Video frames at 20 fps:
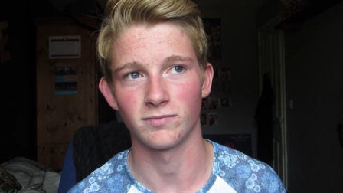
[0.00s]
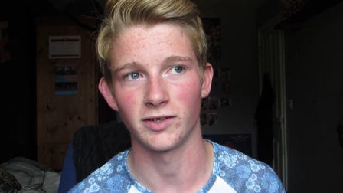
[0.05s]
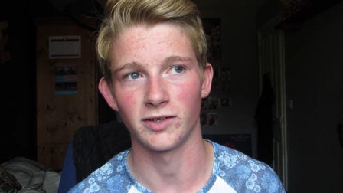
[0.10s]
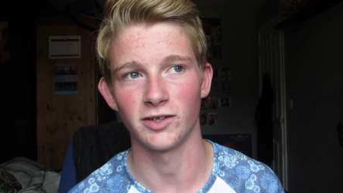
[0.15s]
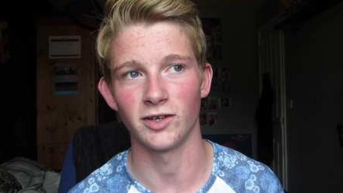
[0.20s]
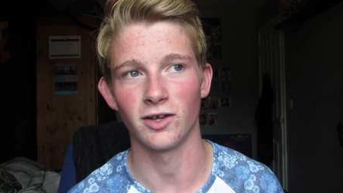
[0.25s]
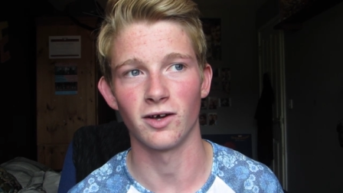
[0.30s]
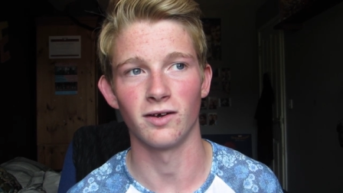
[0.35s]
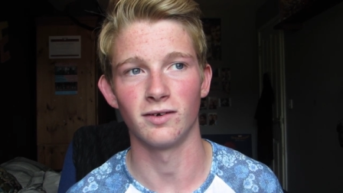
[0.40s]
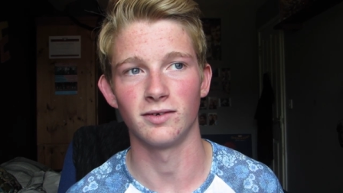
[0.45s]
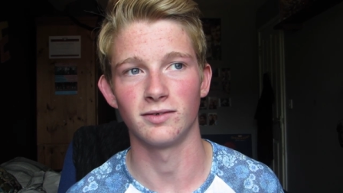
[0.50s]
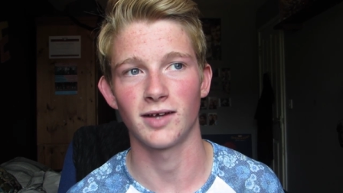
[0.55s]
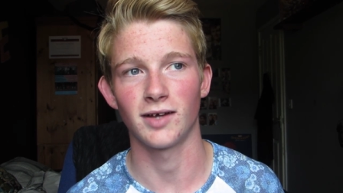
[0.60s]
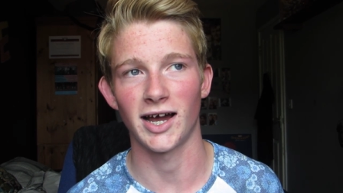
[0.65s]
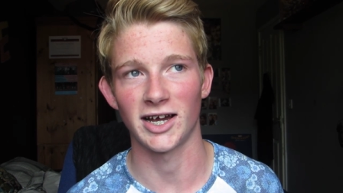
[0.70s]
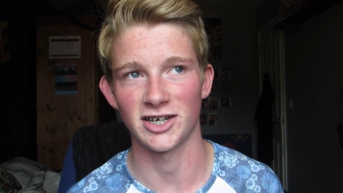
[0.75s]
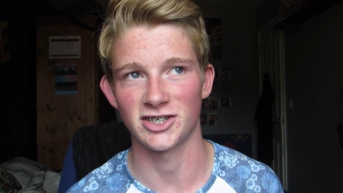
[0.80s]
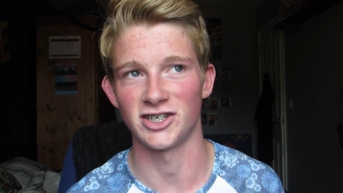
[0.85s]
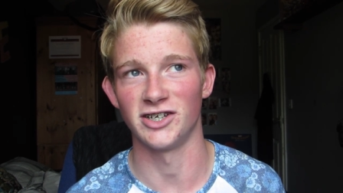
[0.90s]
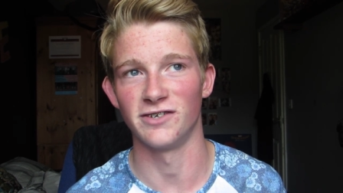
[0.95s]
you know,
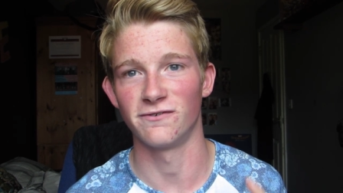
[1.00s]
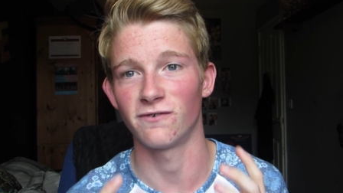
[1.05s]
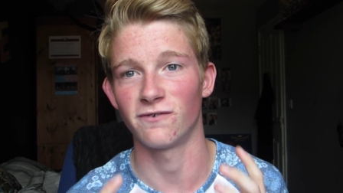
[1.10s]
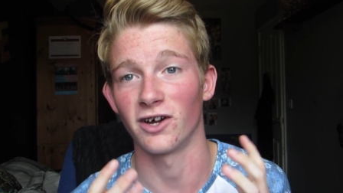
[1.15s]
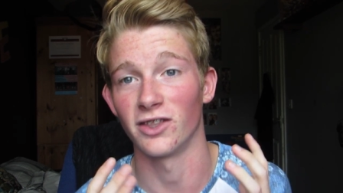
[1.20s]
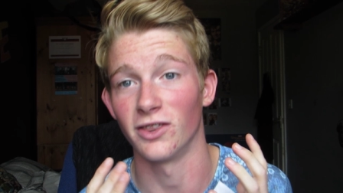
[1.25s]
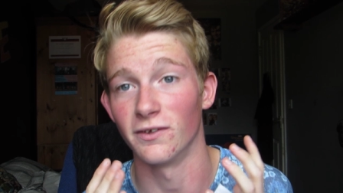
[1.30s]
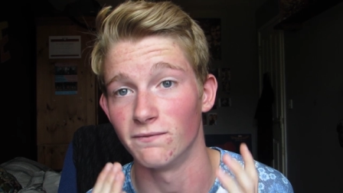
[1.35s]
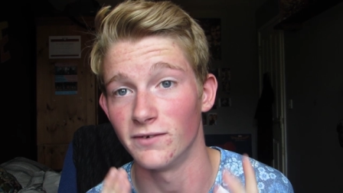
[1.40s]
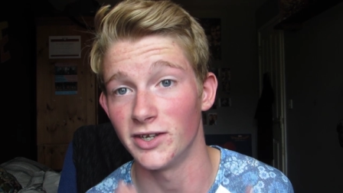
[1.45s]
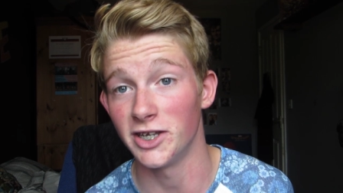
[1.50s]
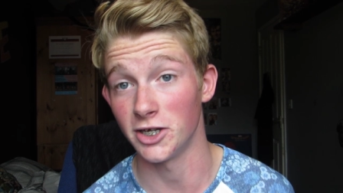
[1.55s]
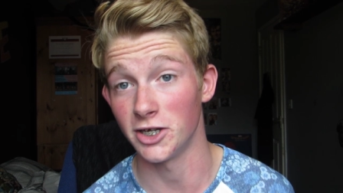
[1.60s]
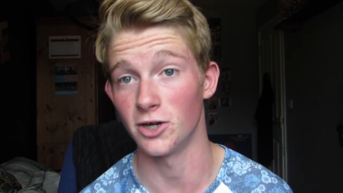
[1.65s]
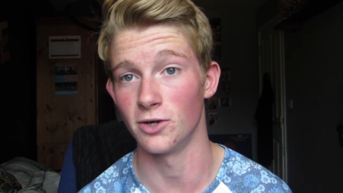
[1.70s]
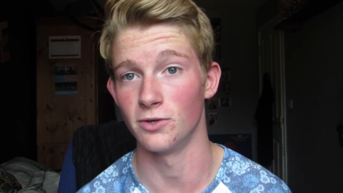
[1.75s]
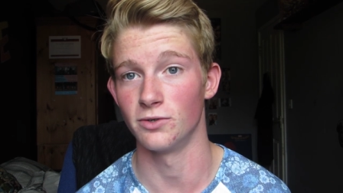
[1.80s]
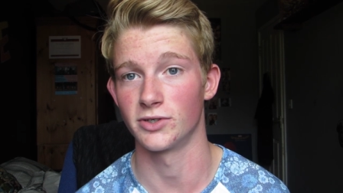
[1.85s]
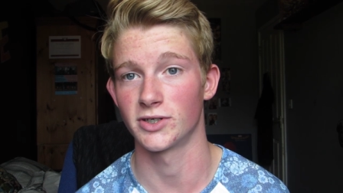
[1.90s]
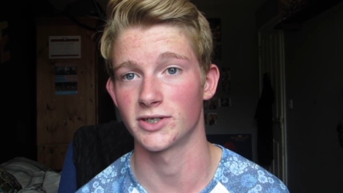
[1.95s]
actually find the
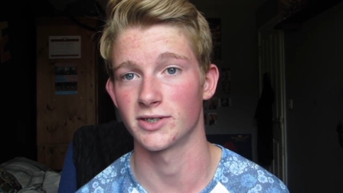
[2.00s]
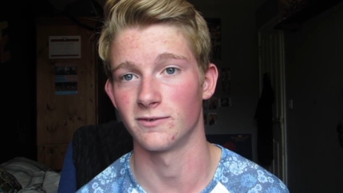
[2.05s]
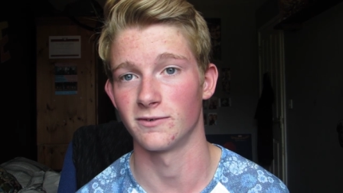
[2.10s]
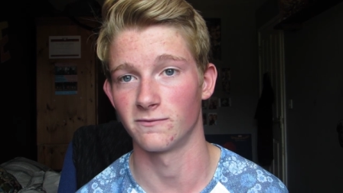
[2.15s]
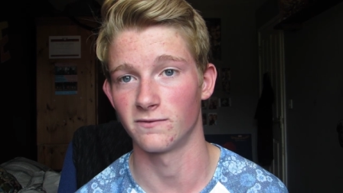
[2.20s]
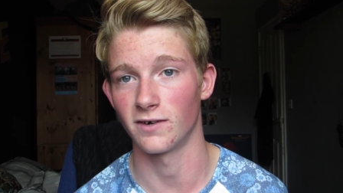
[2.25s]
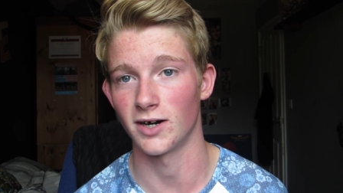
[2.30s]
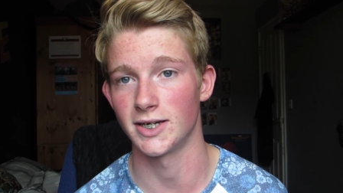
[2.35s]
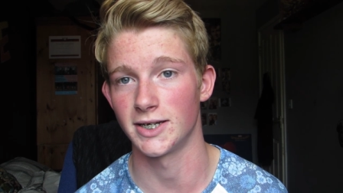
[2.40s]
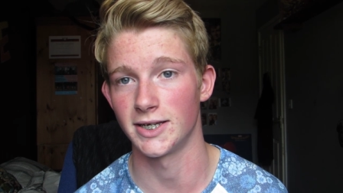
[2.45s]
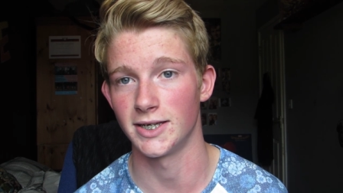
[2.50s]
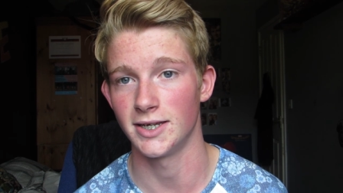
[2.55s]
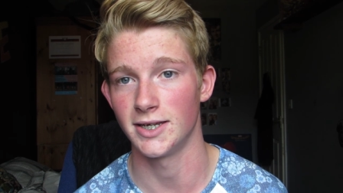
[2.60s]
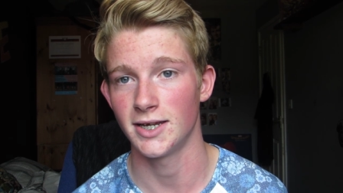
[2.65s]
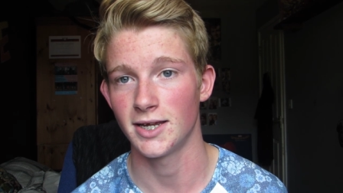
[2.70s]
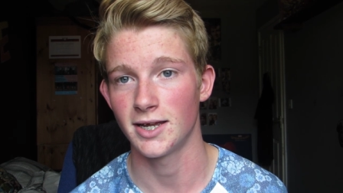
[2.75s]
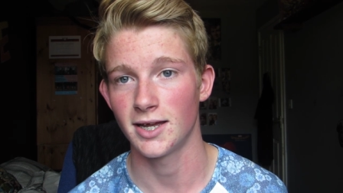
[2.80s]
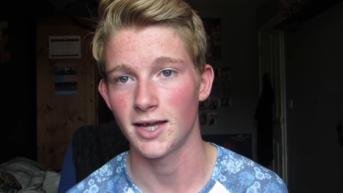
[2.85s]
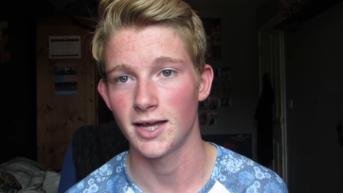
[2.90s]
videos funny